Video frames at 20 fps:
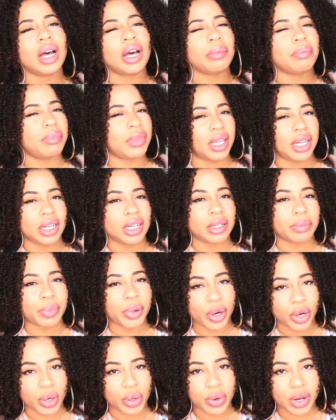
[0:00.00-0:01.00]
a minute
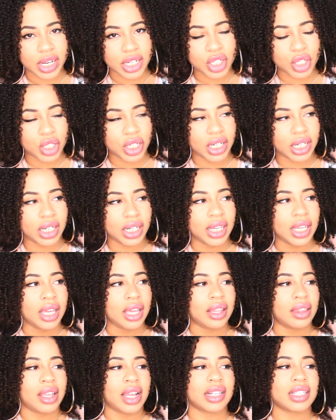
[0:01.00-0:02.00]
per question.
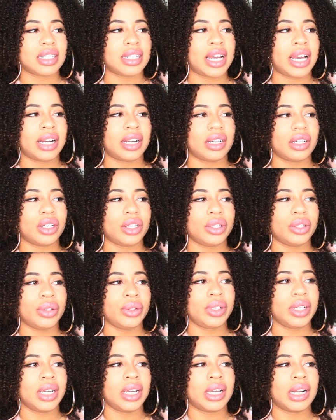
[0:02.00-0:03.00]
That's not
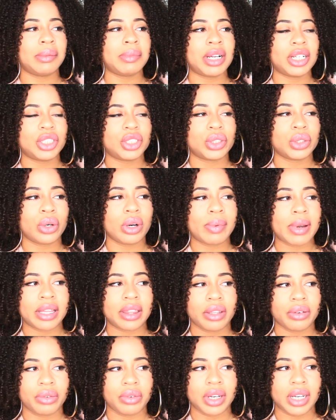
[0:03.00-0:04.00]
including, and I'm not sure
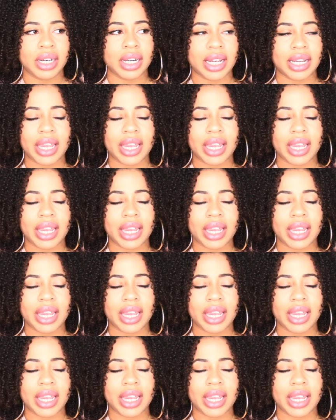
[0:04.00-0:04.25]
about the reading.